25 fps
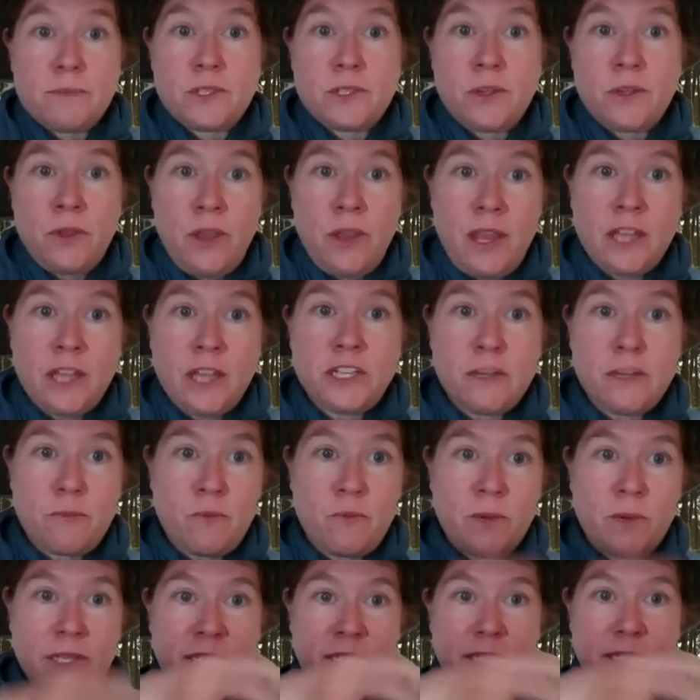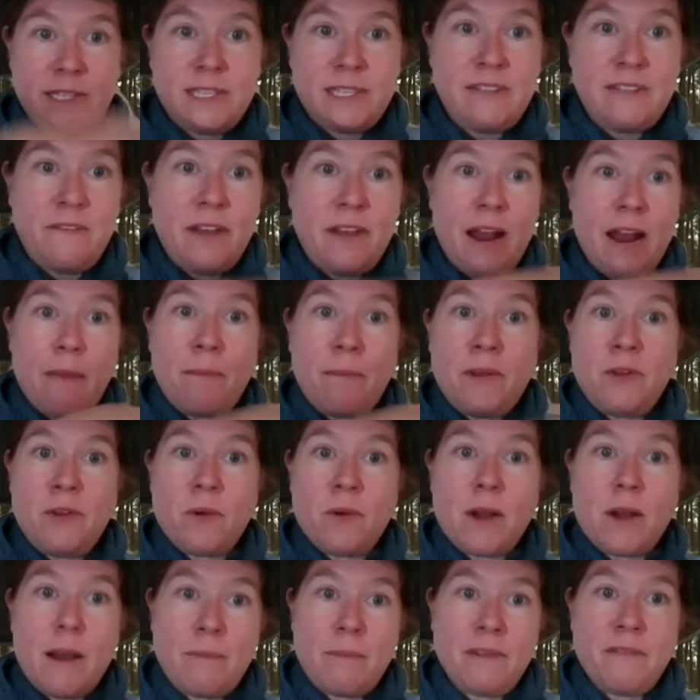So Egypt was divvied up into a
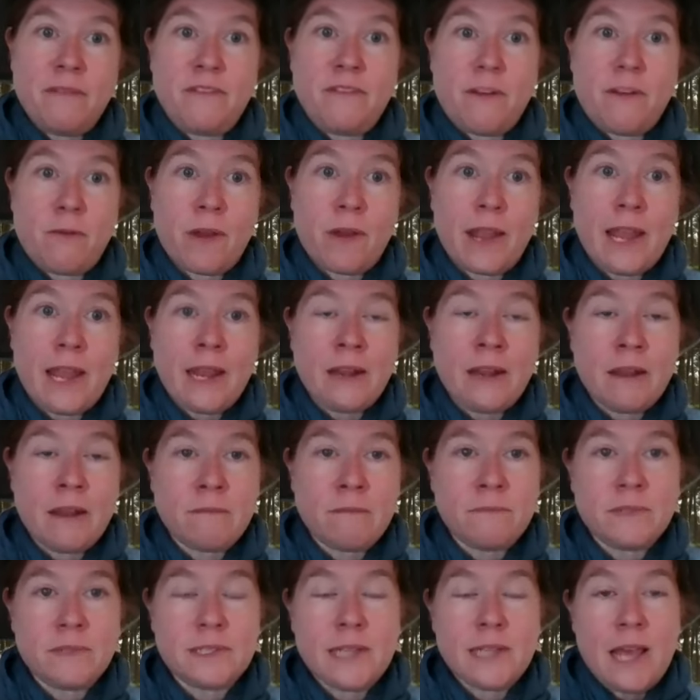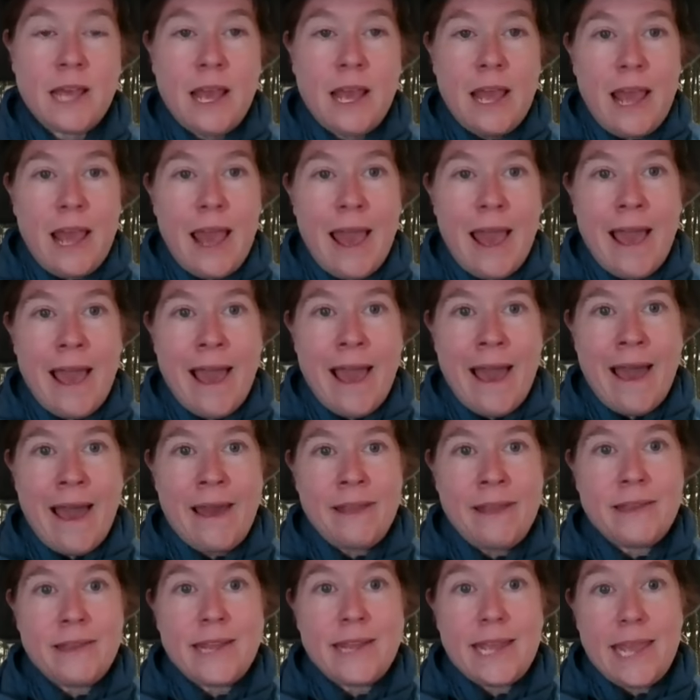couple of different kingdoms,
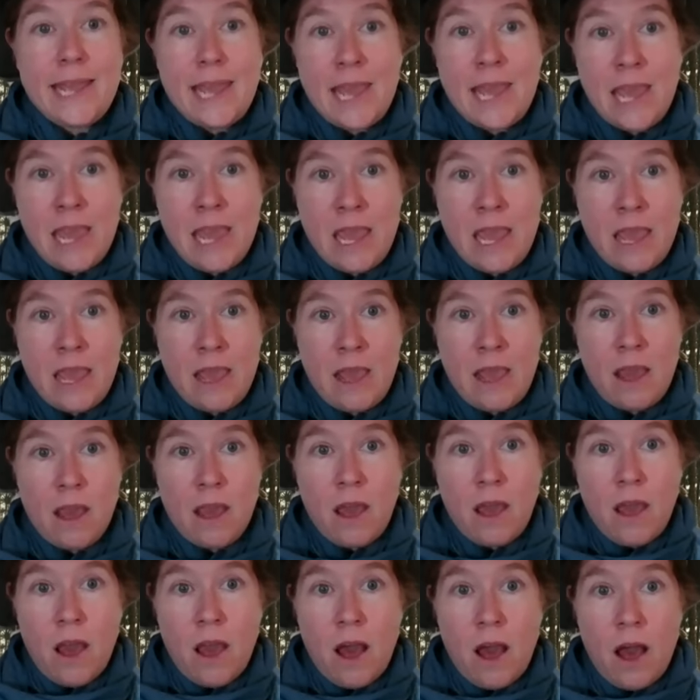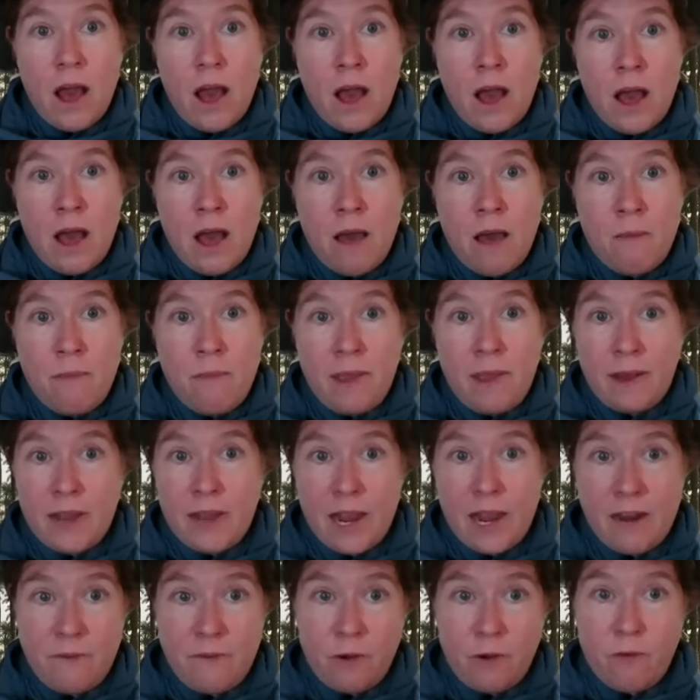and he, um, in
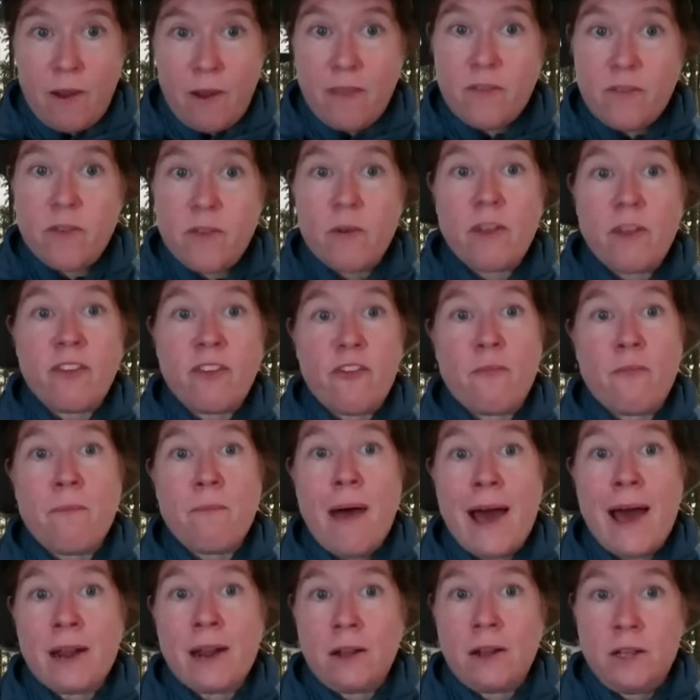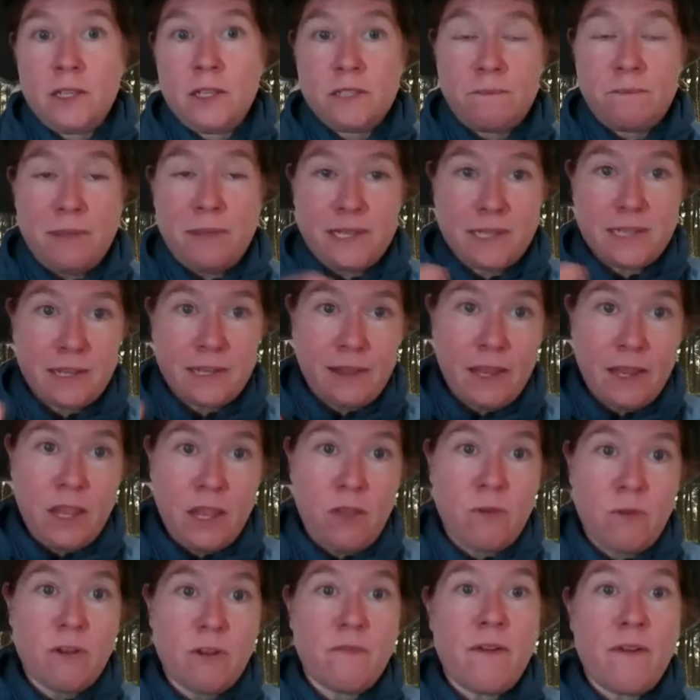kind of a great series of battles, basically
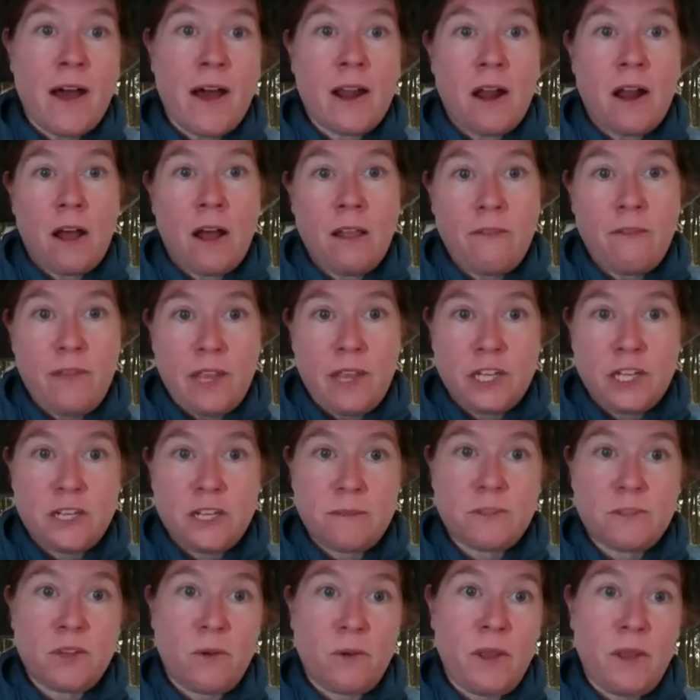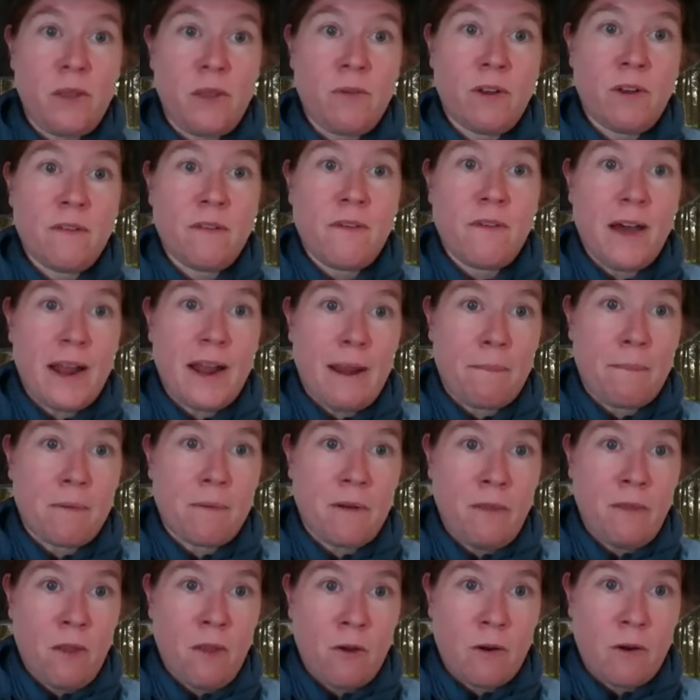unified all of Egypt. So he unified Upper
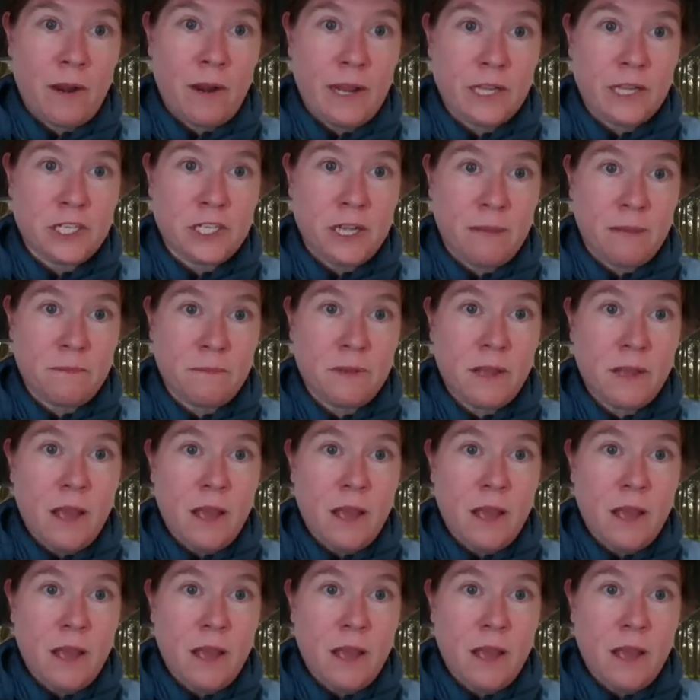and Lower Egypt.